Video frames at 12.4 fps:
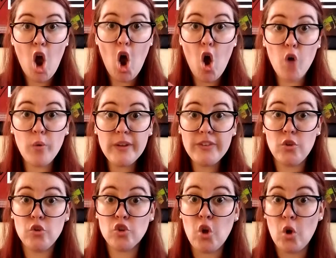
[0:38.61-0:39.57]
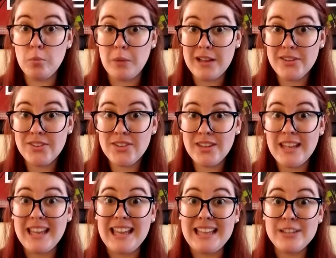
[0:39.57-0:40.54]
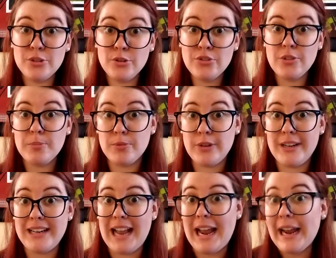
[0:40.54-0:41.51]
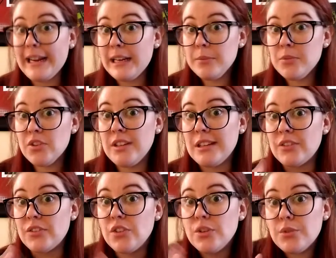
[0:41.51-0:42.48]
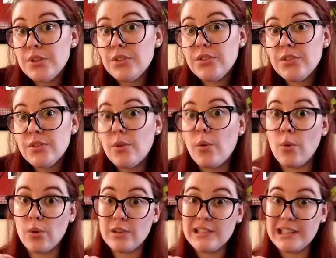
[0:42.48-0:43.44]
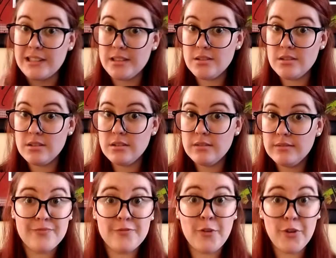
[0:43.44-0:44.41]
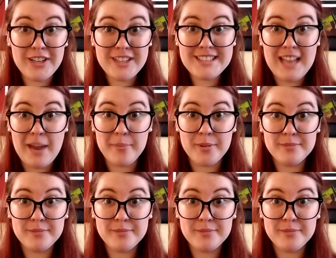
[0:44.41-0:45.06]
Always use commas to separate items in a series or list. For example,